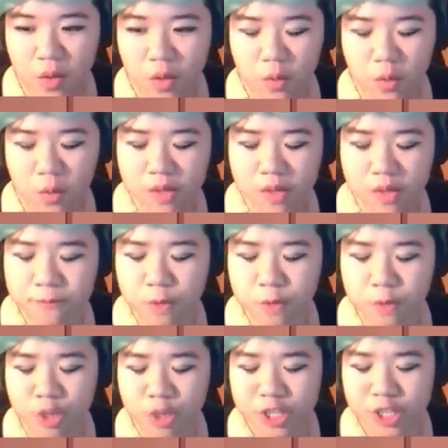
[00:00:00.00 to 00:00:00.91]
What
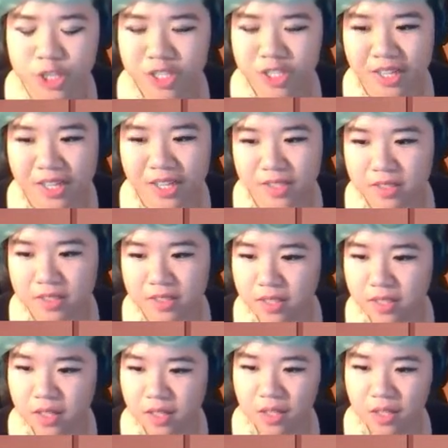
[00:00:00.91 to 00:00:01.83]
foolishness!
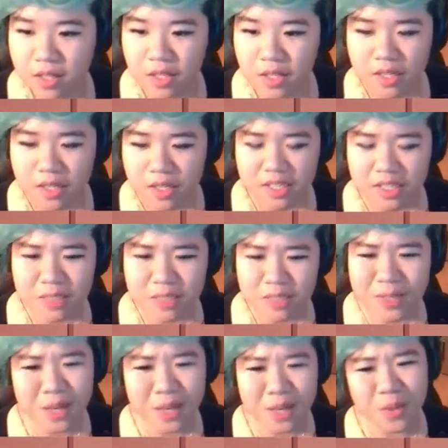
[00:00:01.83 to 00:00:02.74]

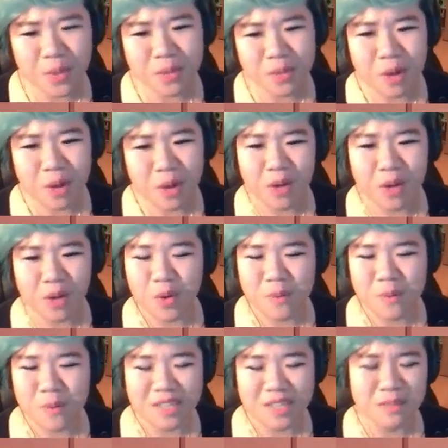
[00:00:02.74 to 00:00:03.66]
Speaking with mongrel
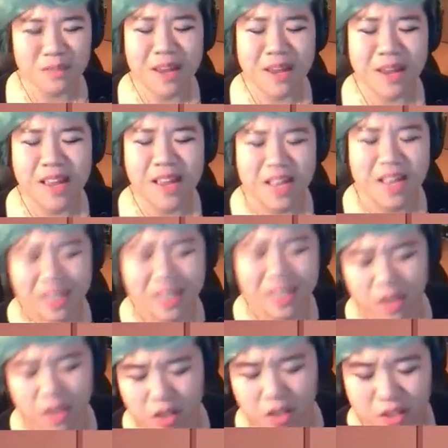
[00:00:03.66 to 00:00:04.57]
makes my head
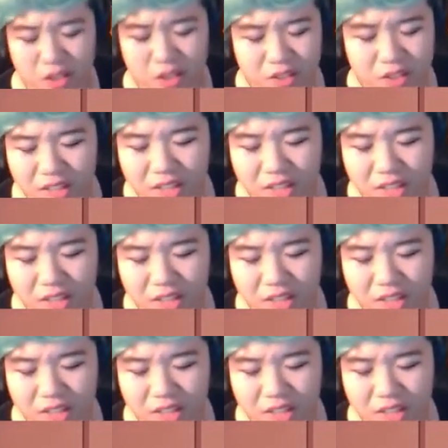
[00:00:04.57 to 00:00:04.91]
hurt.